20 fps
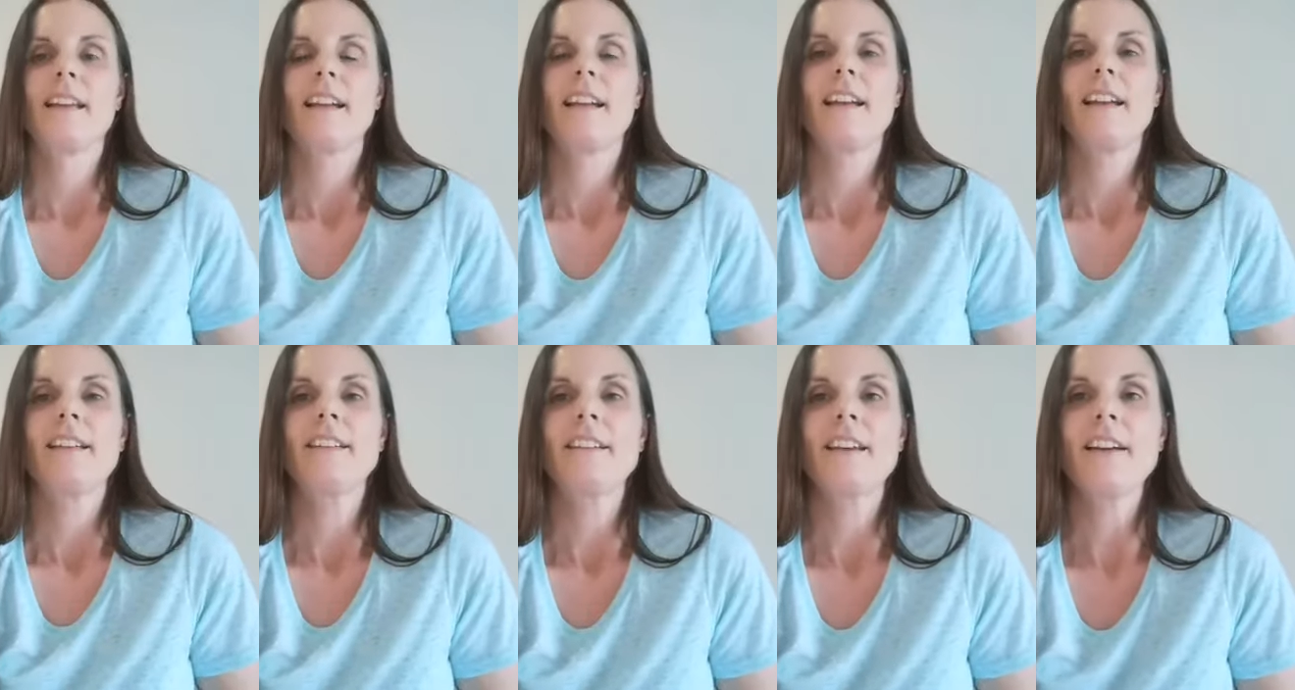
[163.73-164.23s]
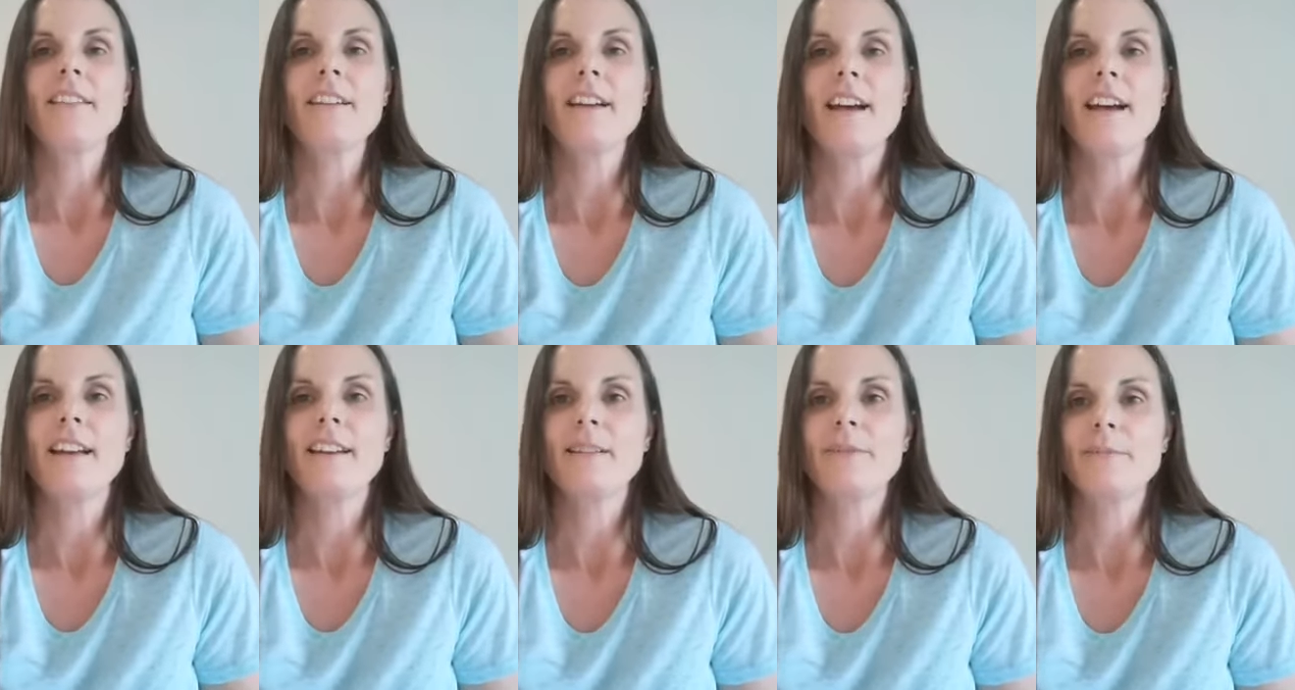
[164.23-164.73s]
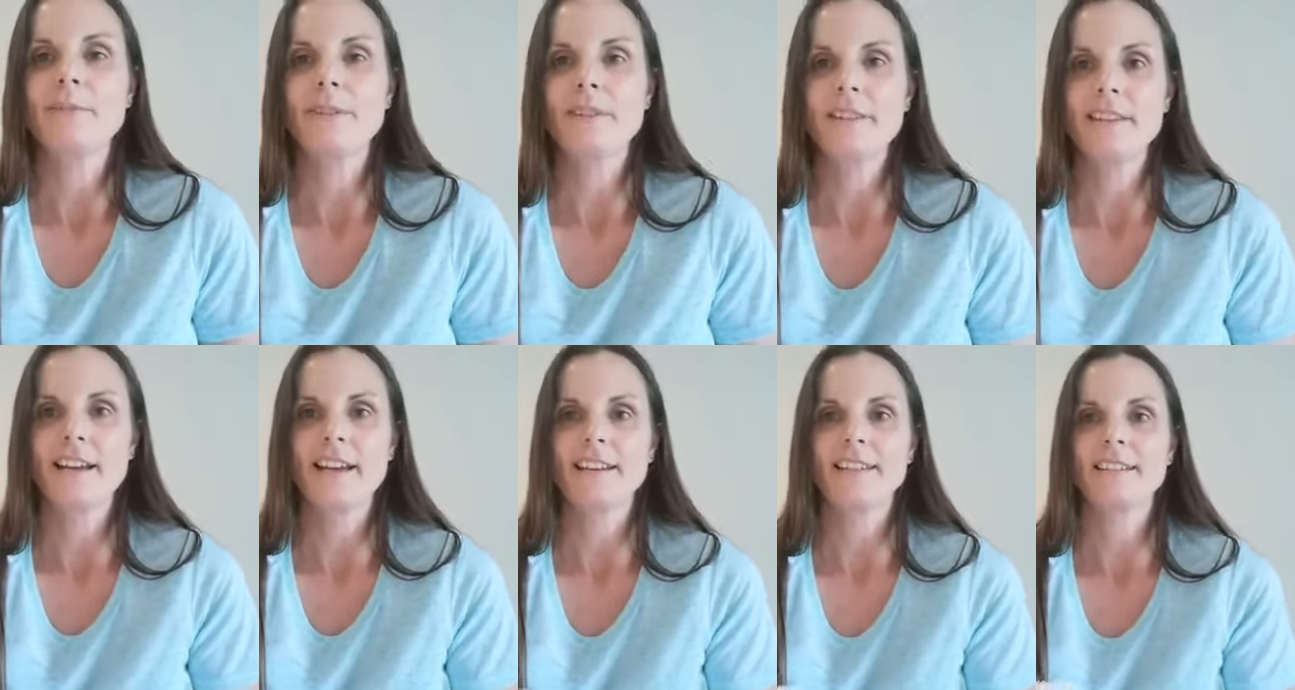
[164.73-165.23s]
Another animal
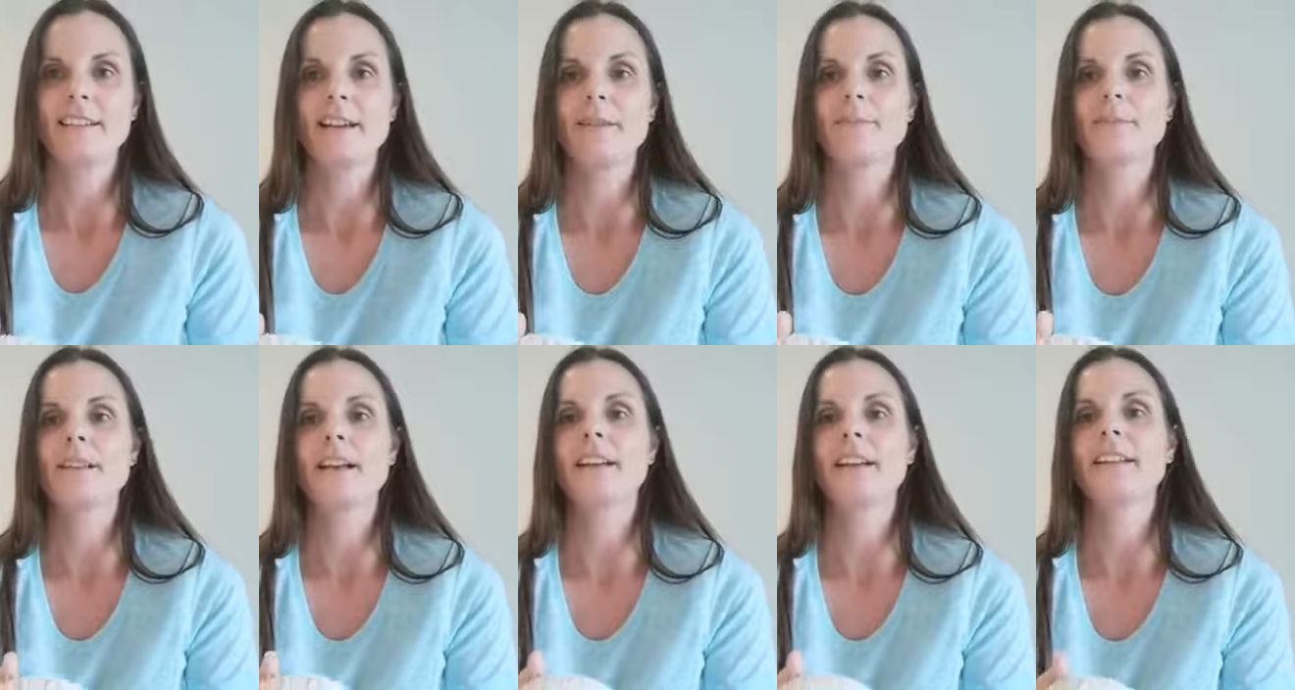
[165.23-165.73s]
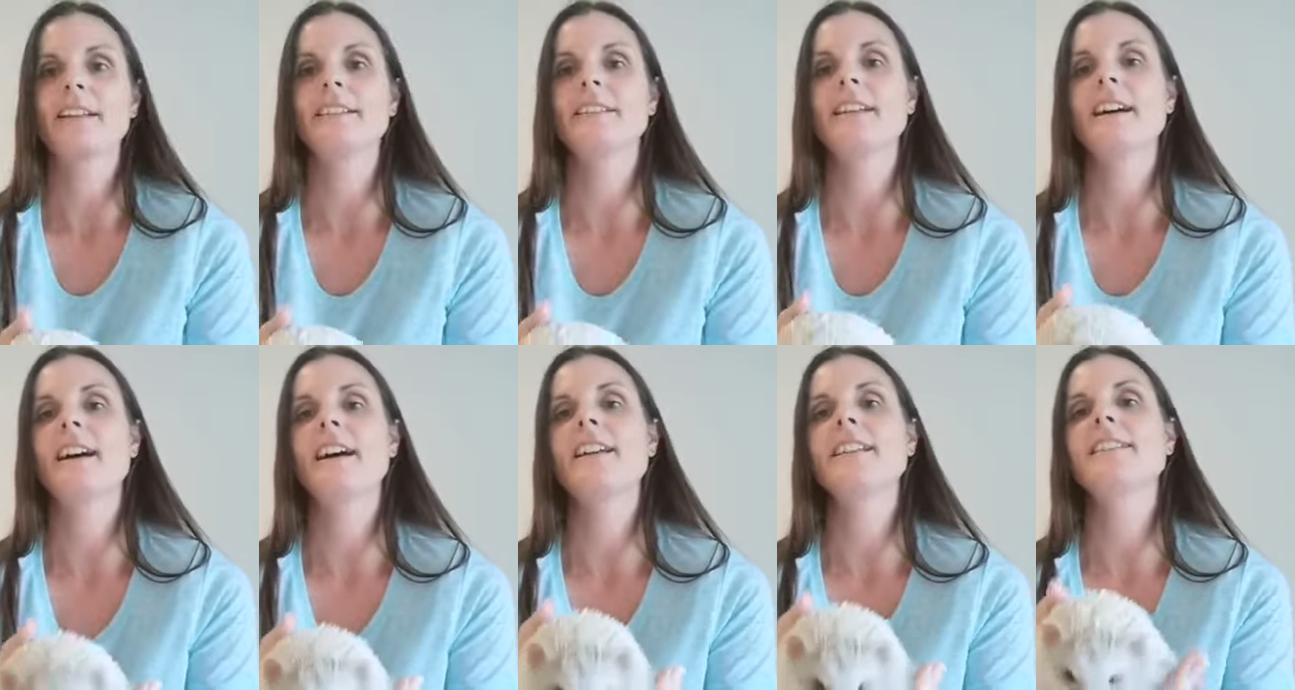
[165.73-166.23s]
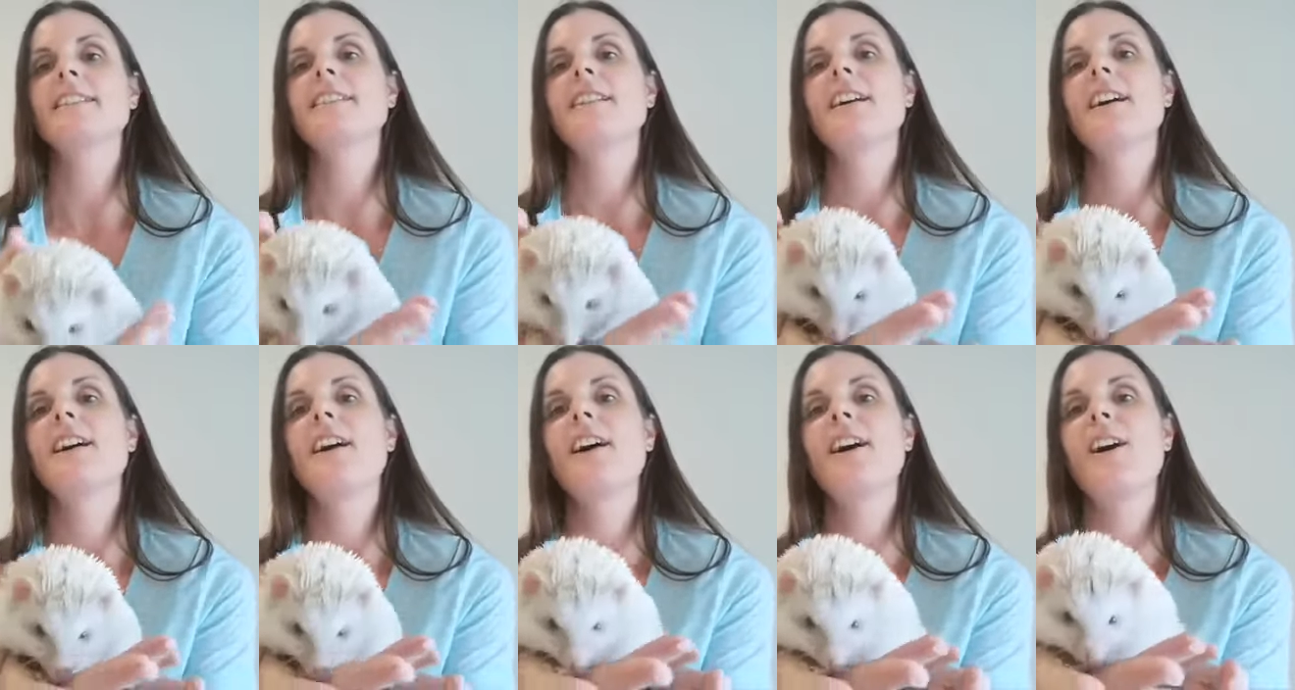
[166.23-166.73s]
that comes out at night
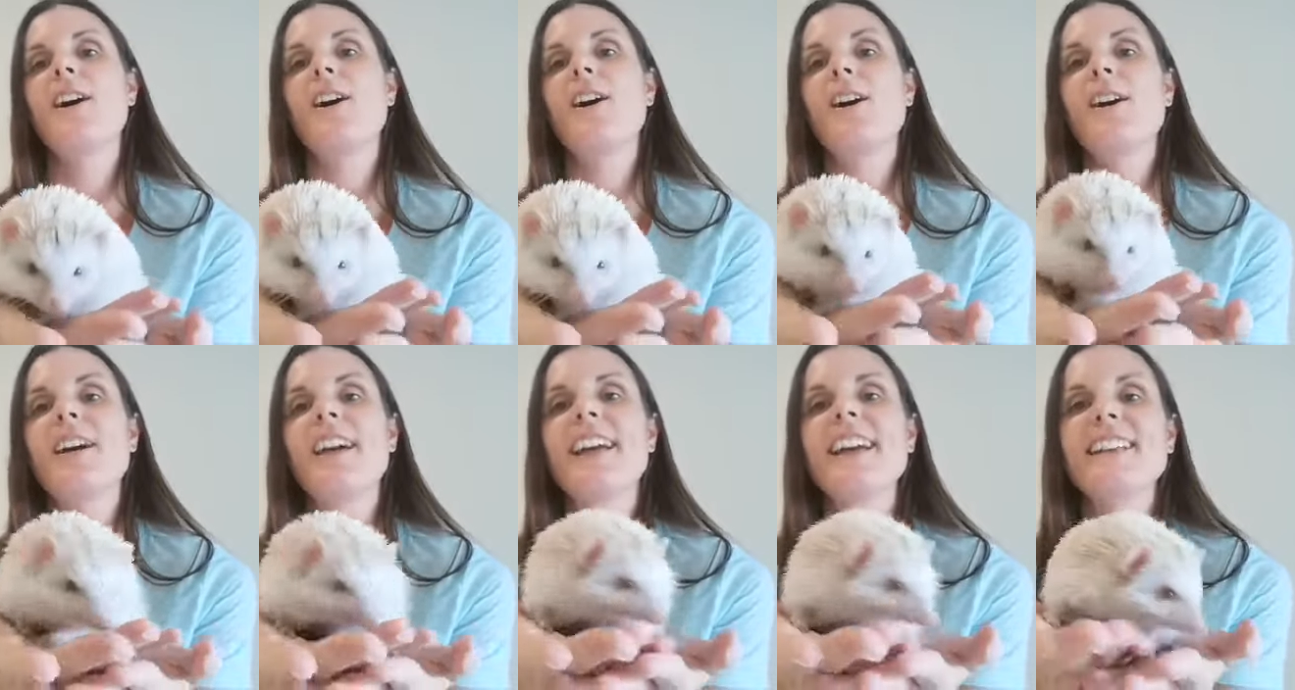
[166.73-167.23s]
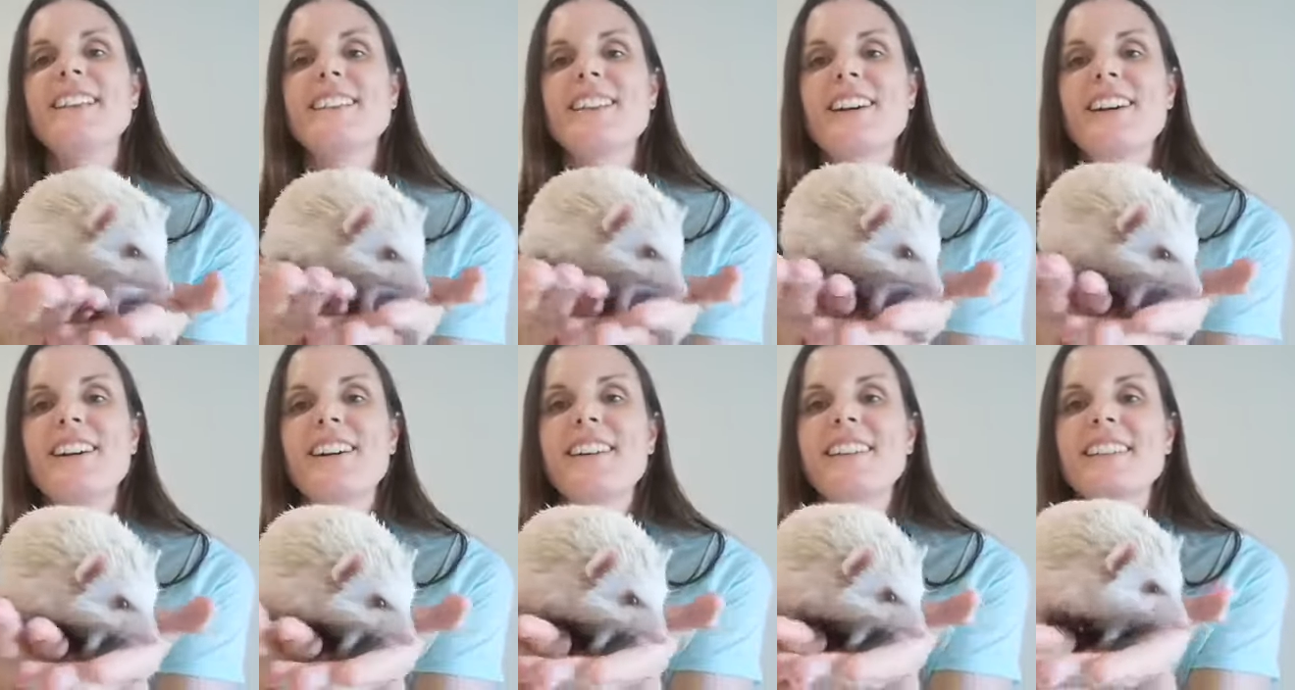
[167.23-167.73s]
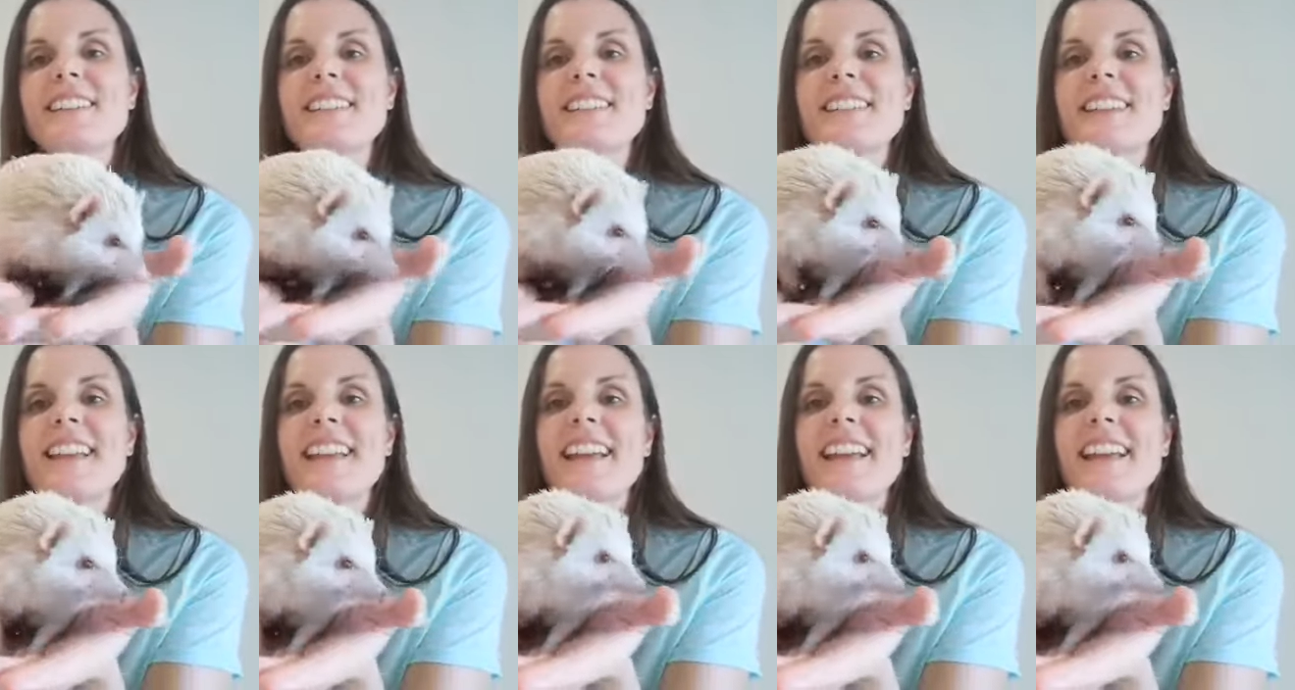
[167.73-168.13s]
are hedgehogs.